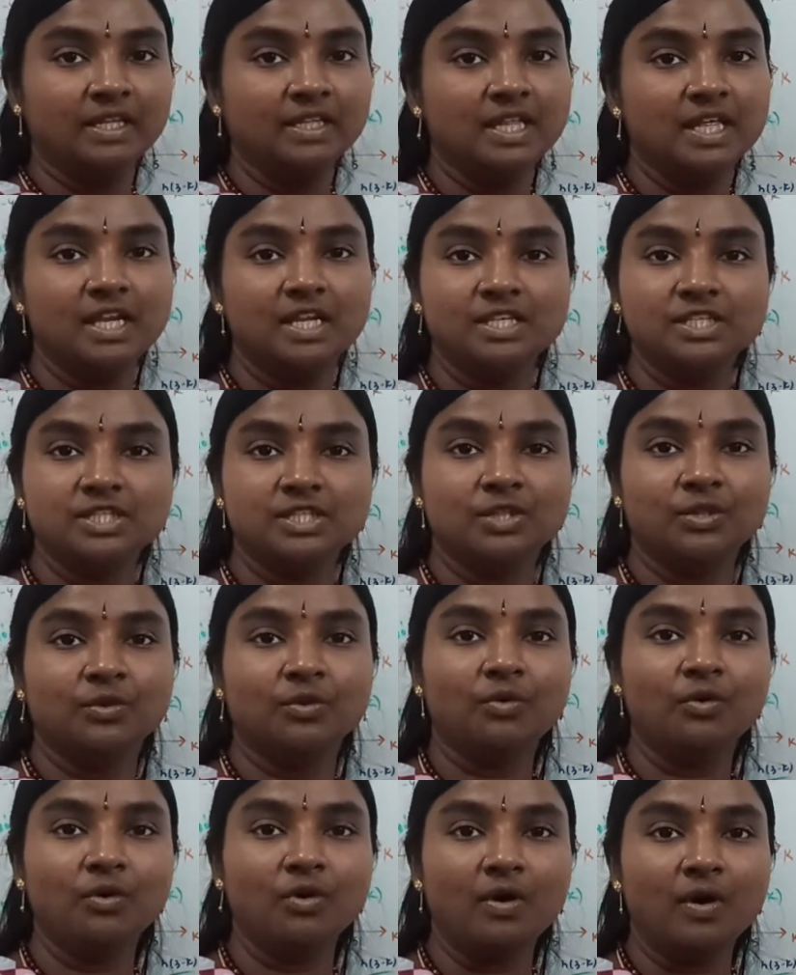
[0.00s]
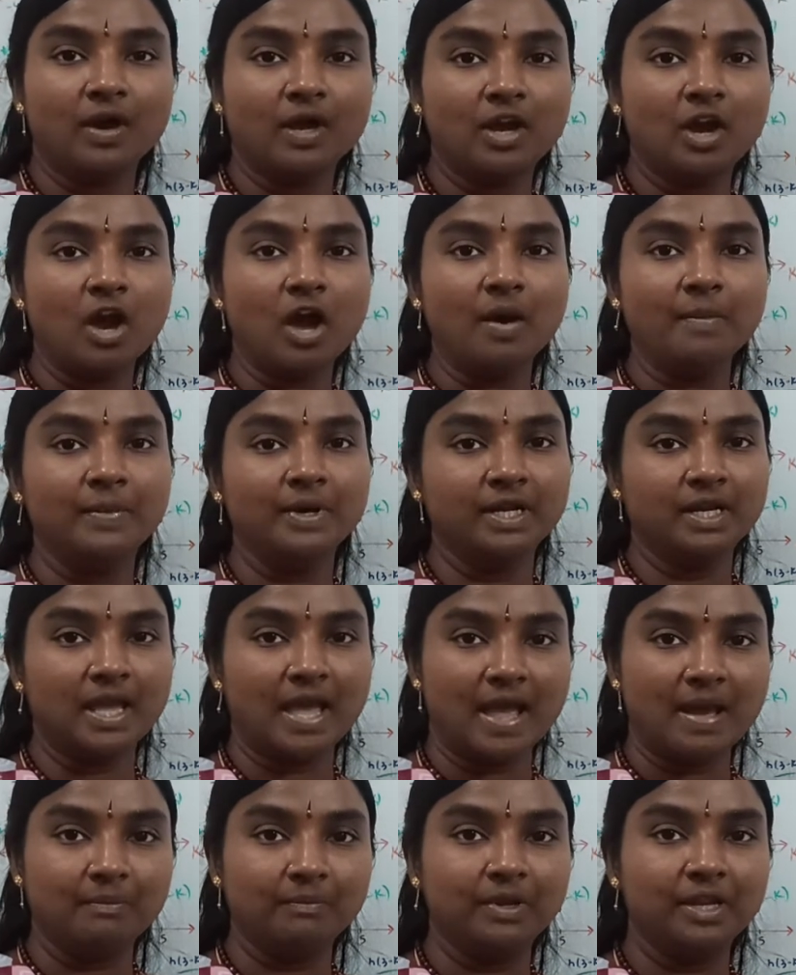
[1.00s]
there is no common
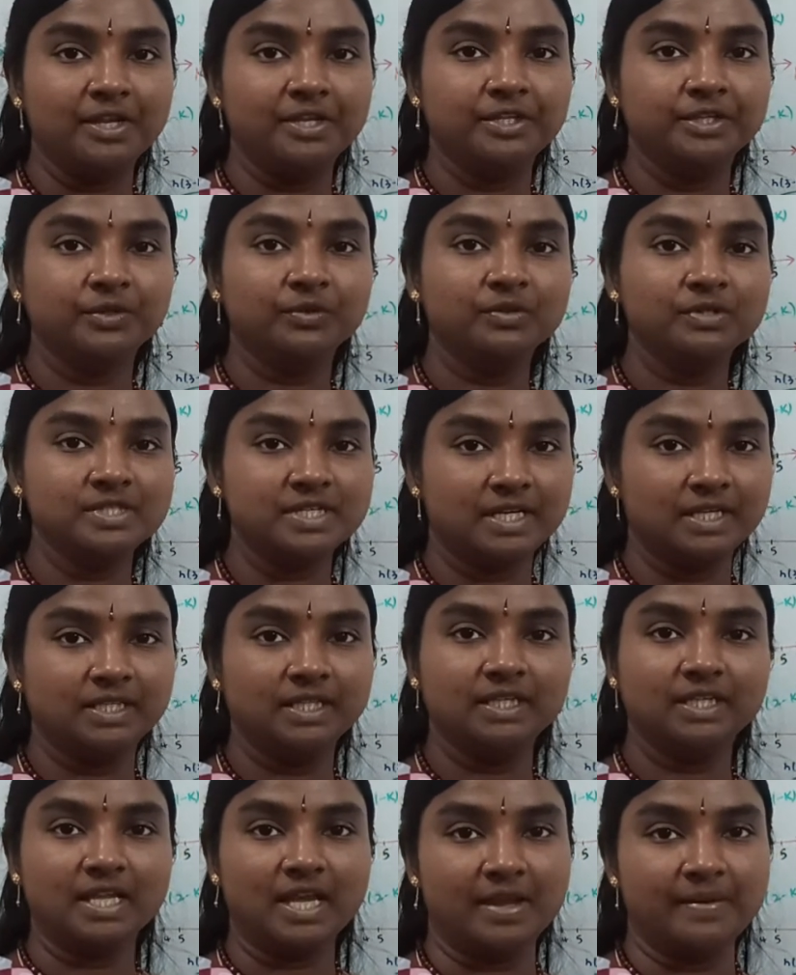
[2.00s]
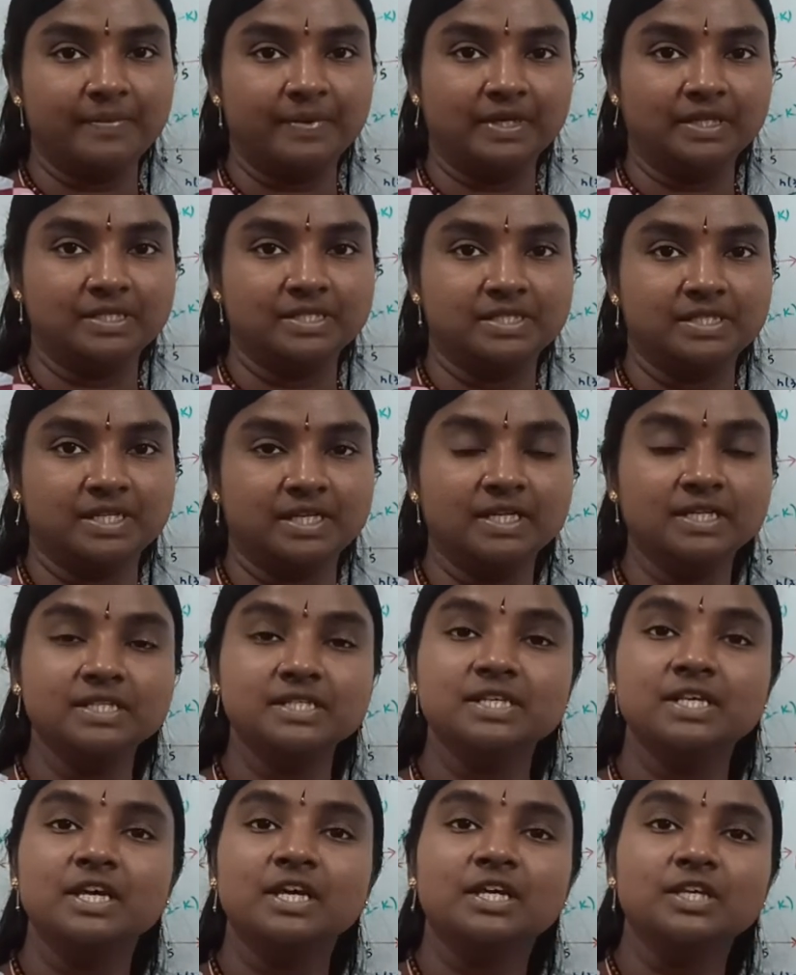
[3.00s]
amplitudes at the time
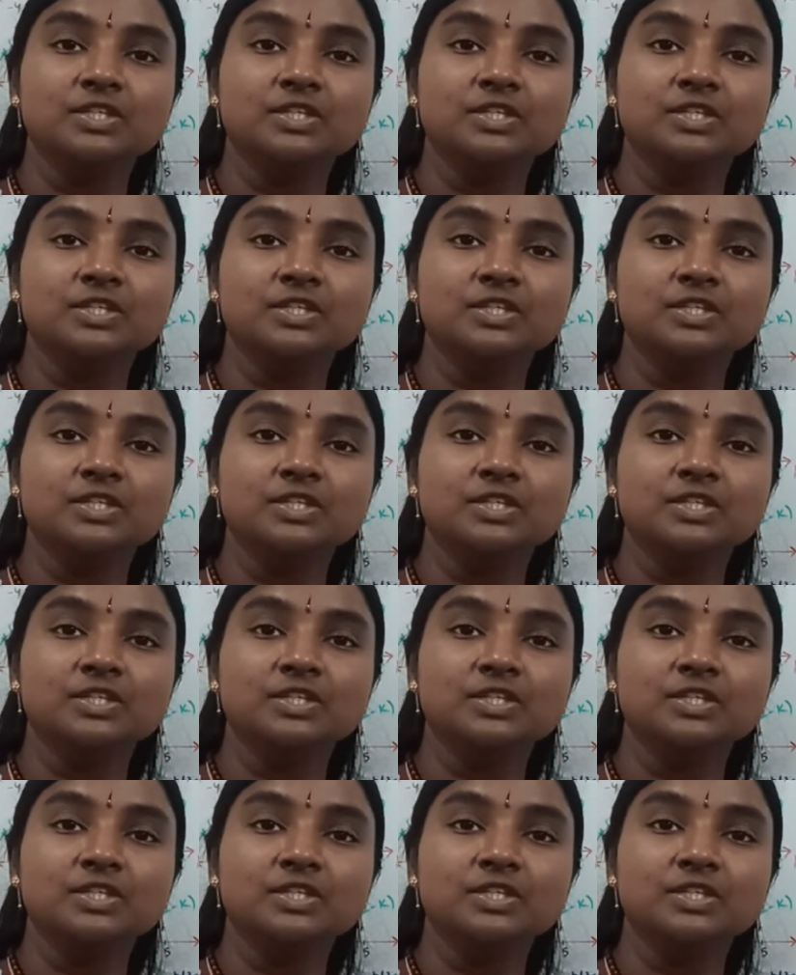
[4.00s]
instance,